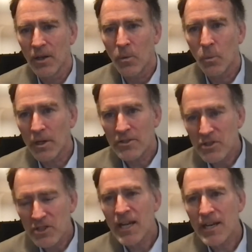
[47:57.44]
What
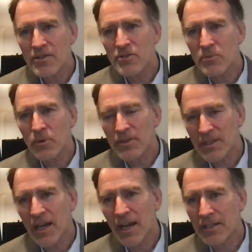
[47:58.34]
changed with the
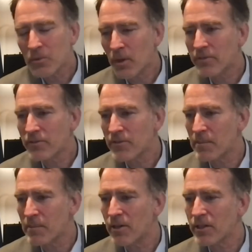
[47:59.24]
conquest of the
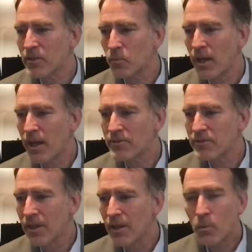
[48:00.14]
American
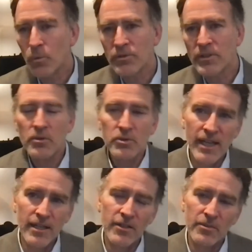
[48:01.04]
West was it
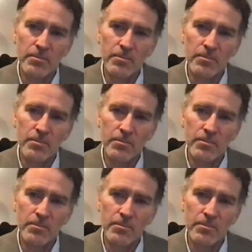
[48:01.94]
created this